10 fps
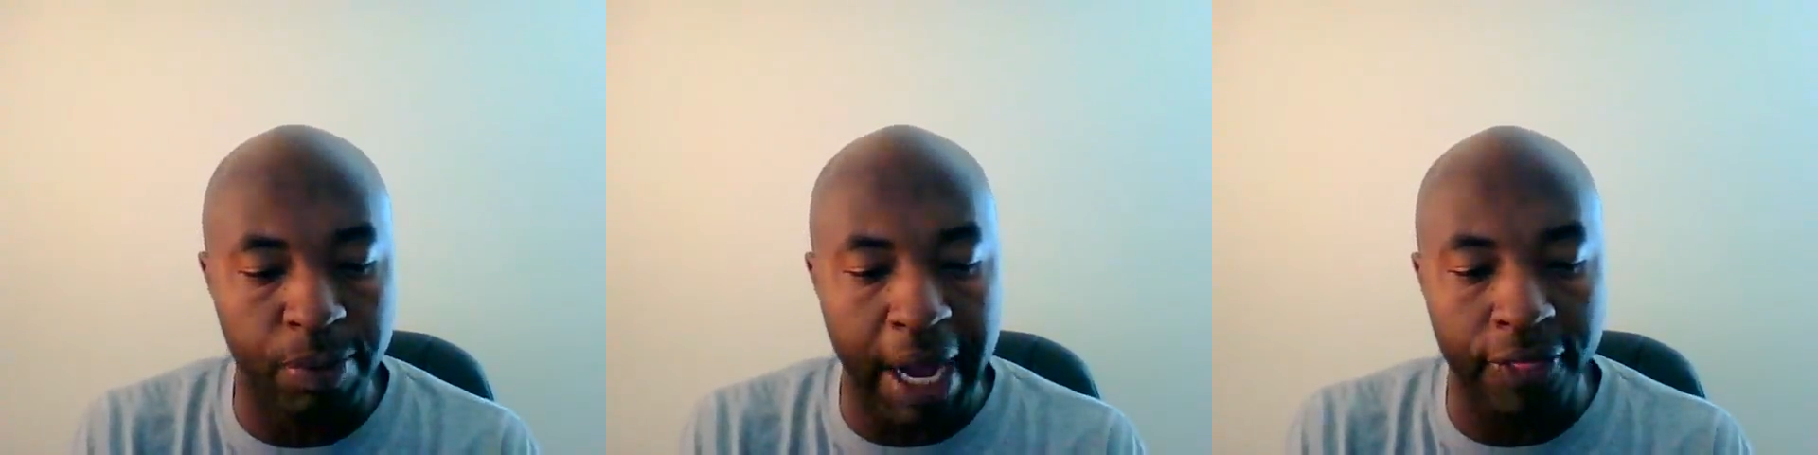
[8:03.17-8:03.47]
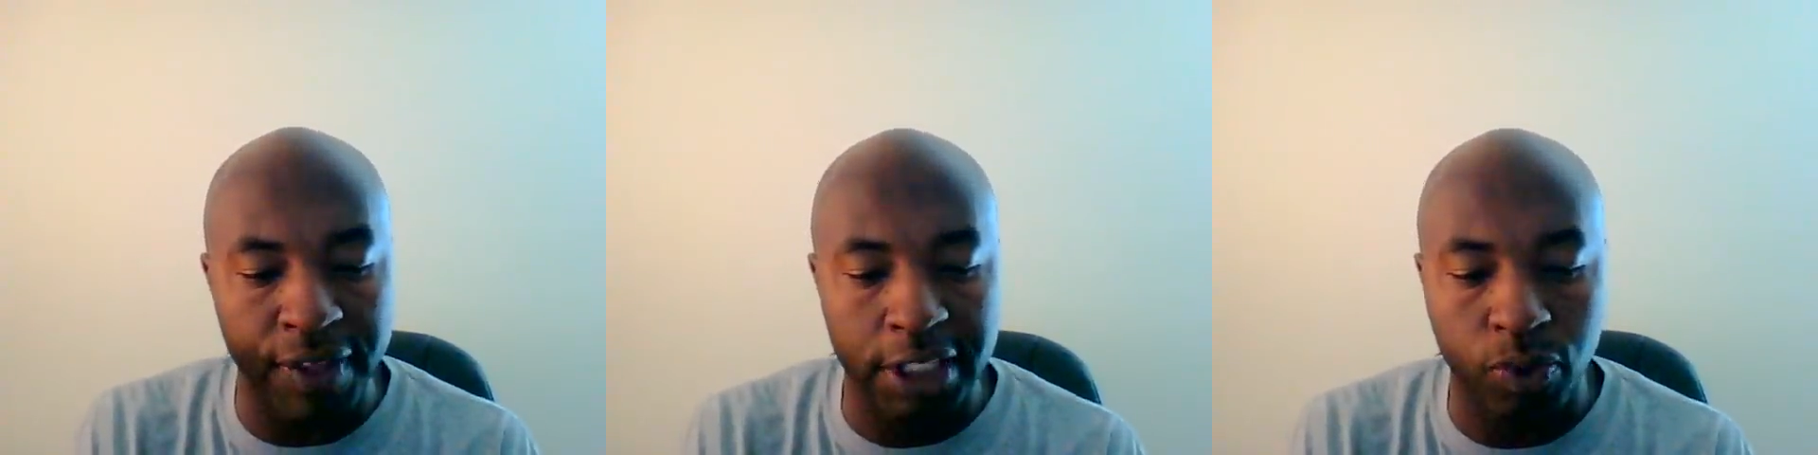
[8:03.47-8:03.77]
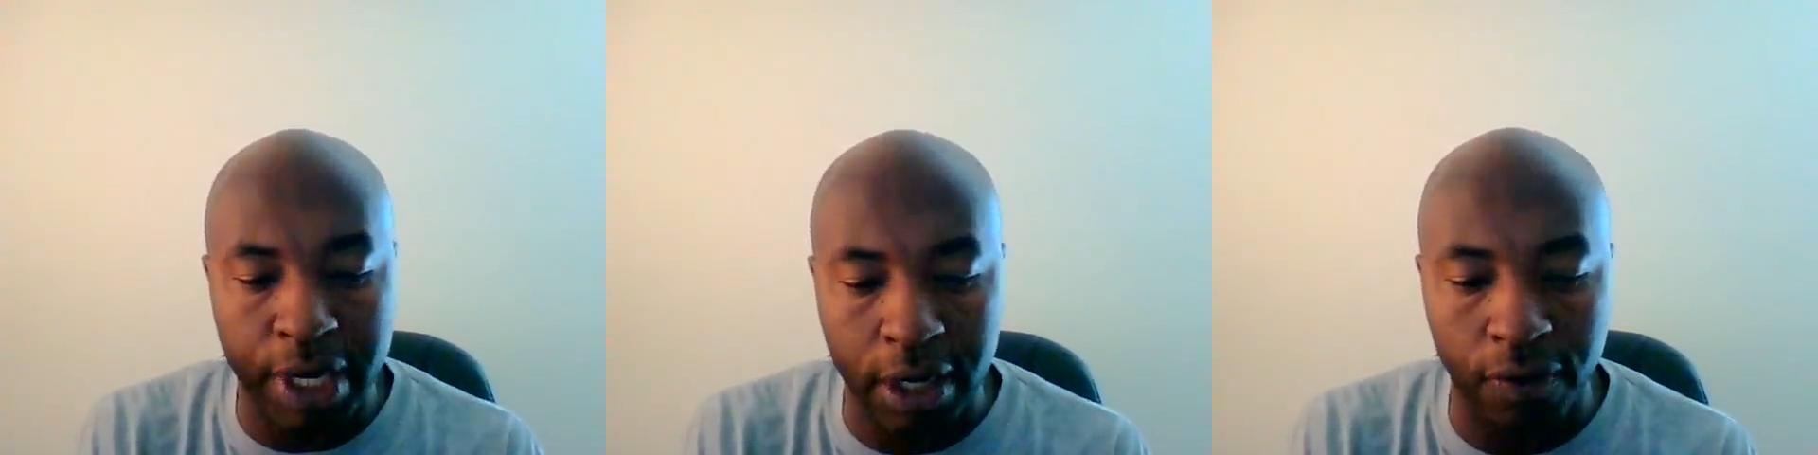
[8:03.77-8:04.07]
By
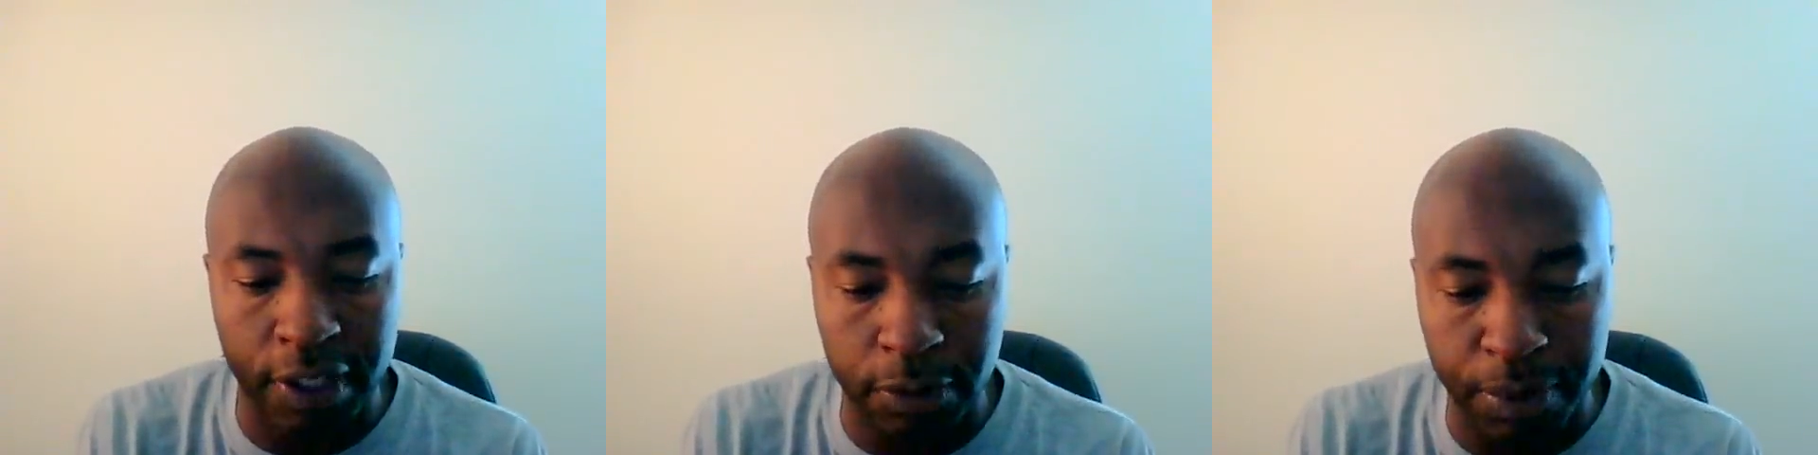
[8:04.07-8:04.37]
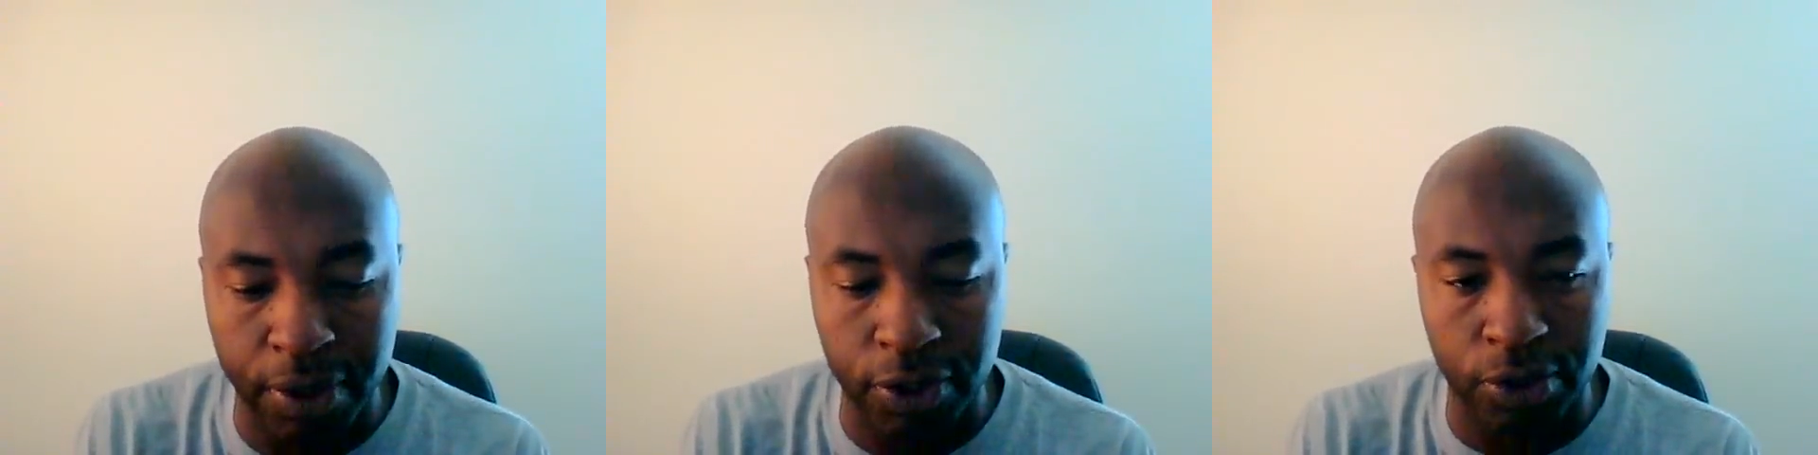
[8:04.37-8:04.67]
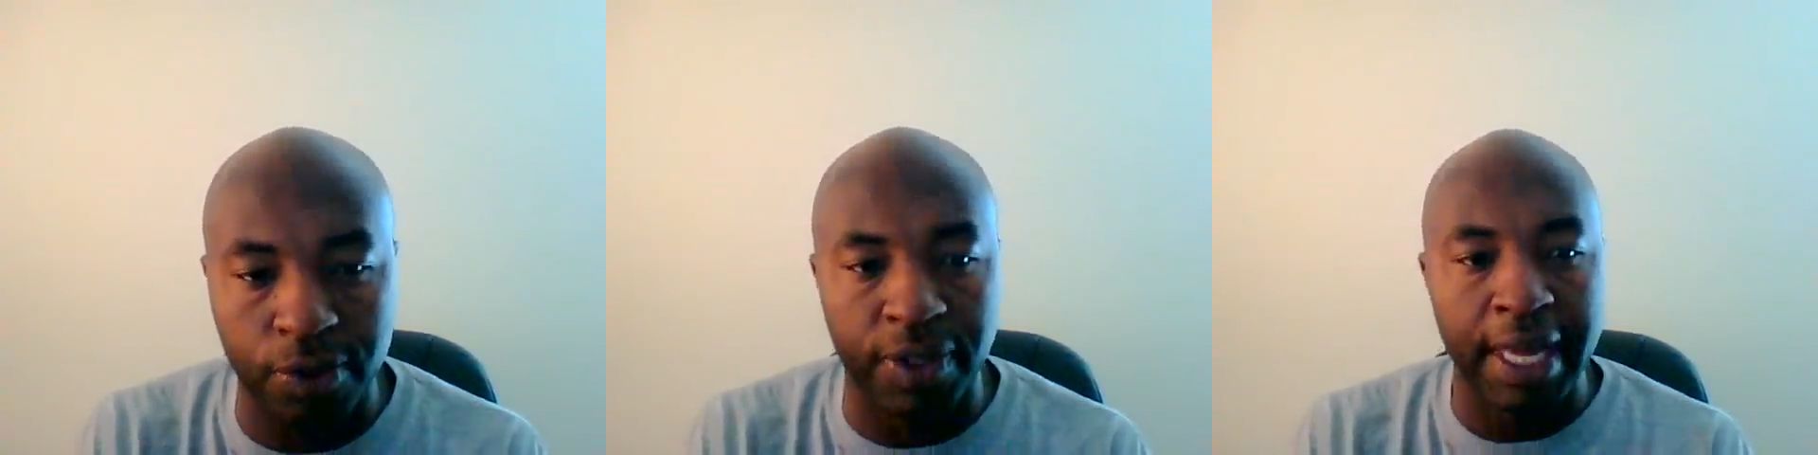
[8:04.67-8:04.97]
this we know the spirit of
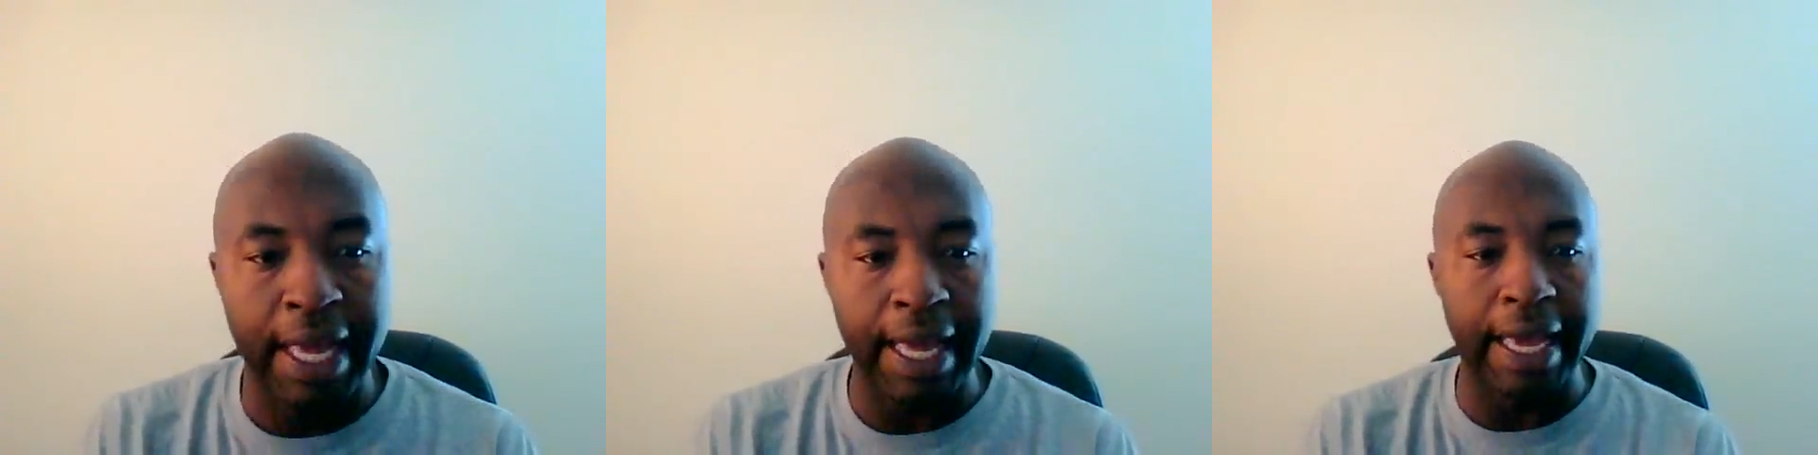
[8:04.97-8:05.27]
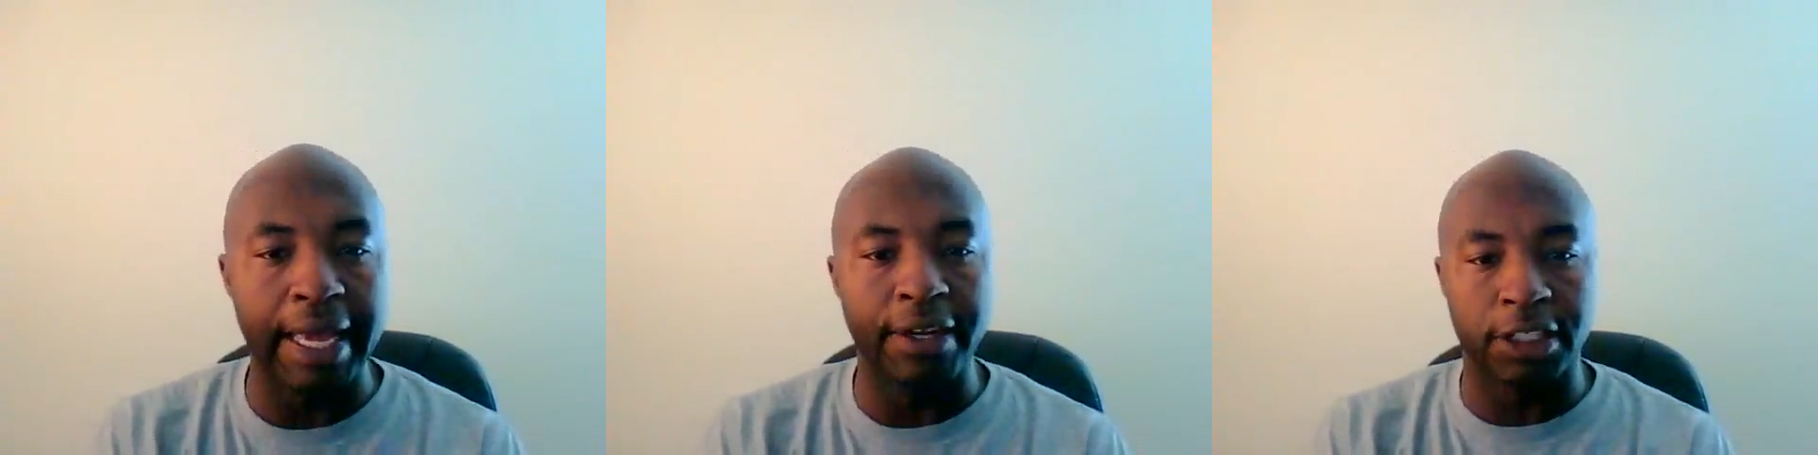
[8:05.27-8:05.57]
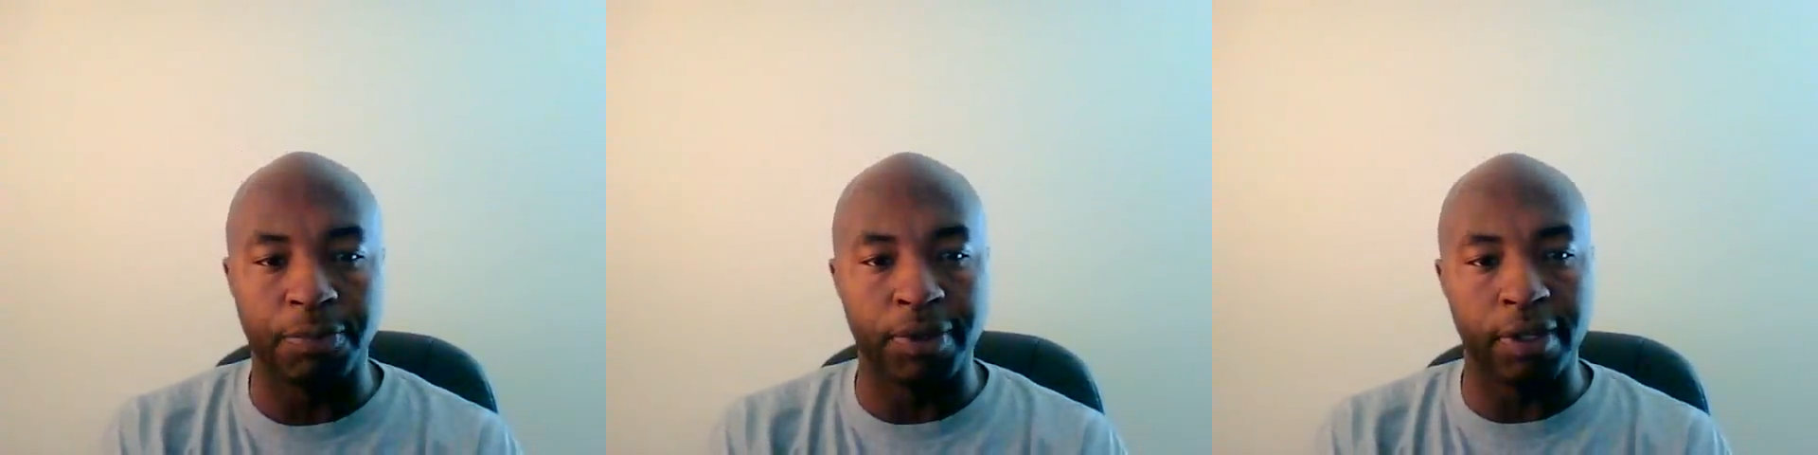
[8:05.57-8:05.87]
truth and the
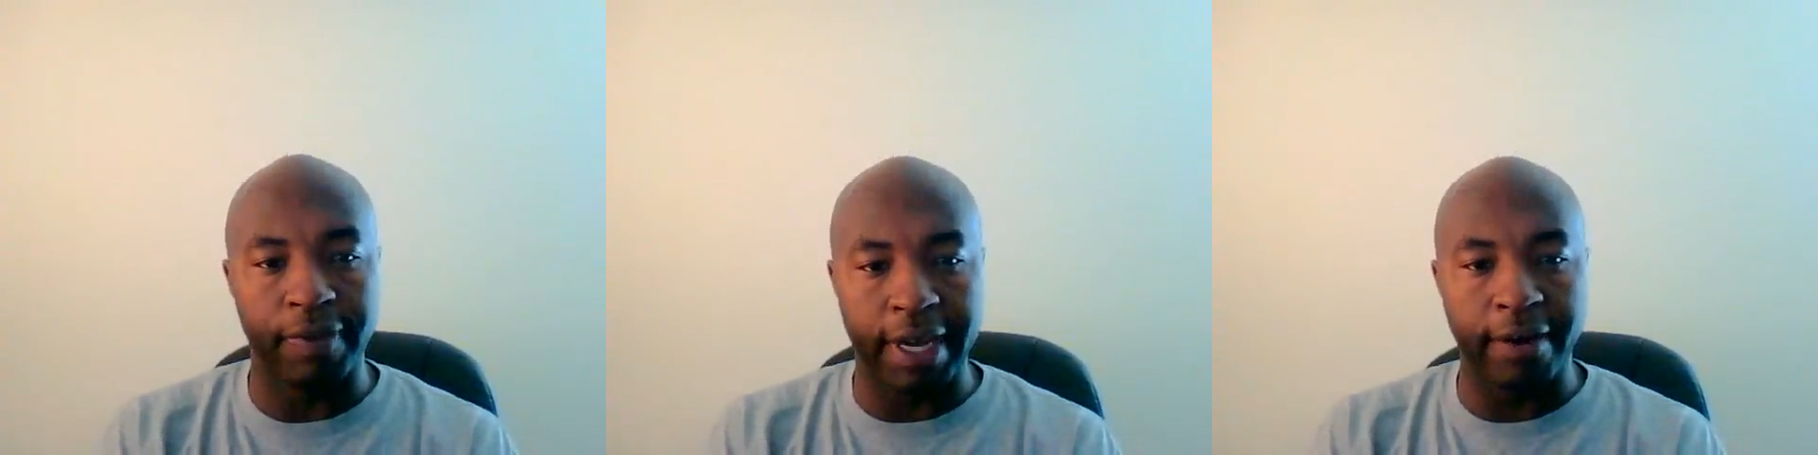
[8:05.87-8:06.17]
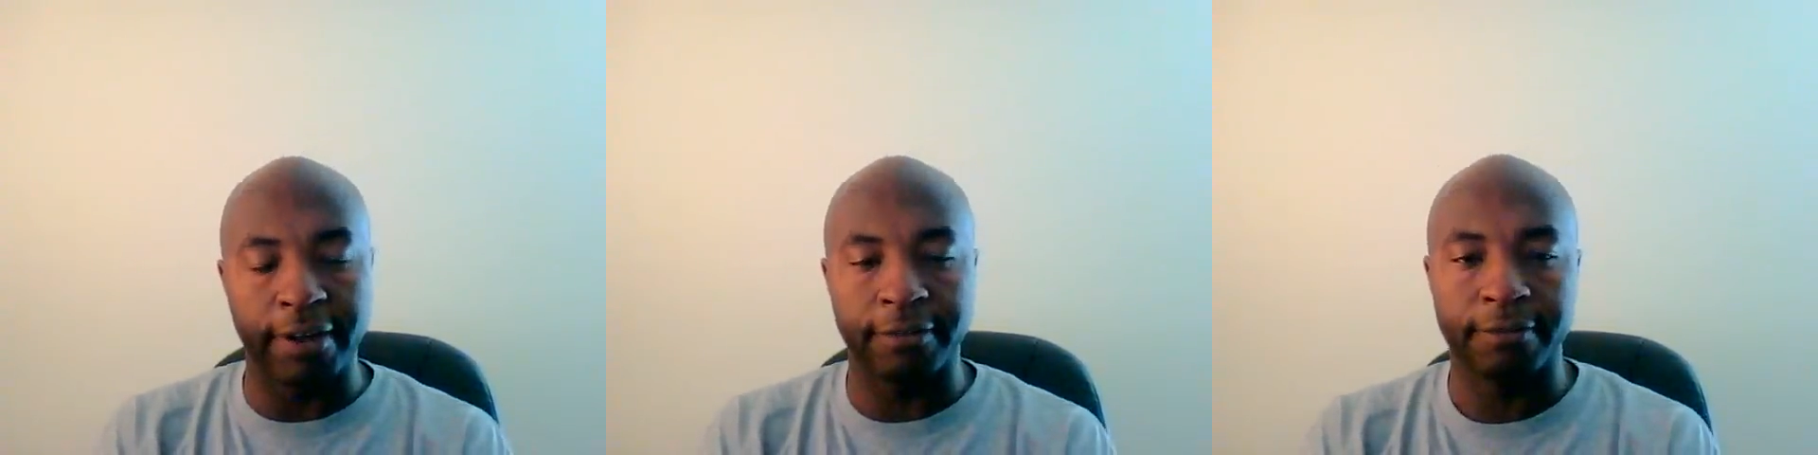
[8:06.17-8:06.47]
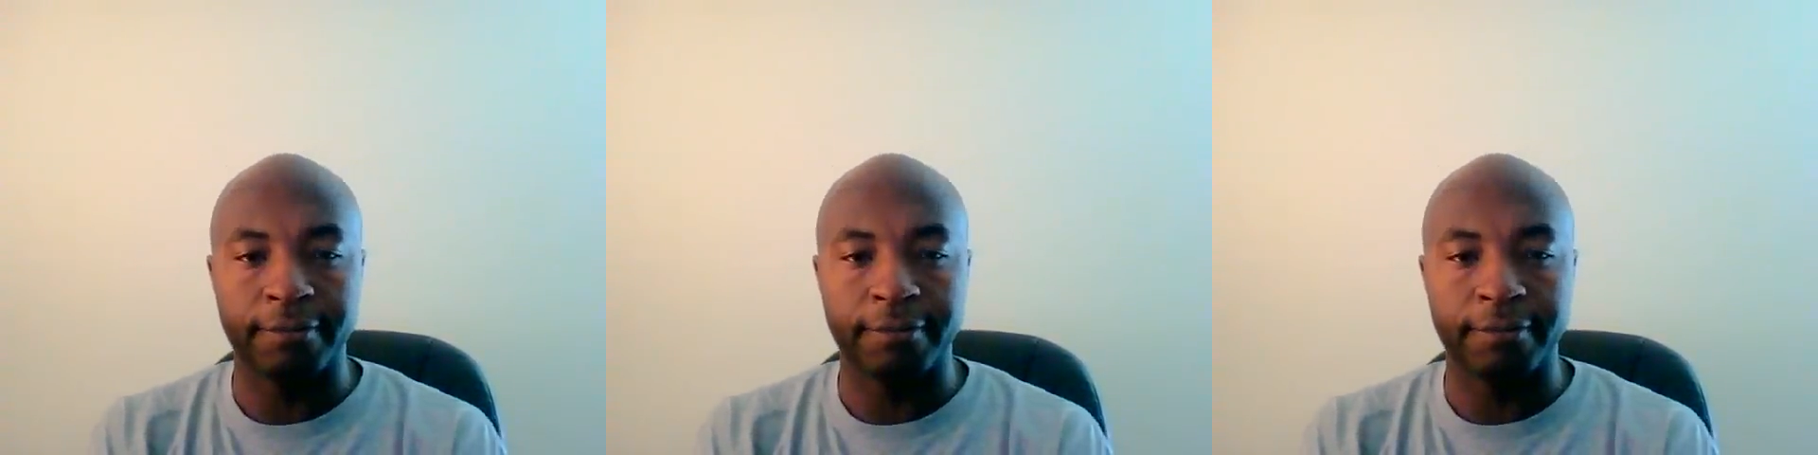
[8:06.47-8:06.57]
spirit of error.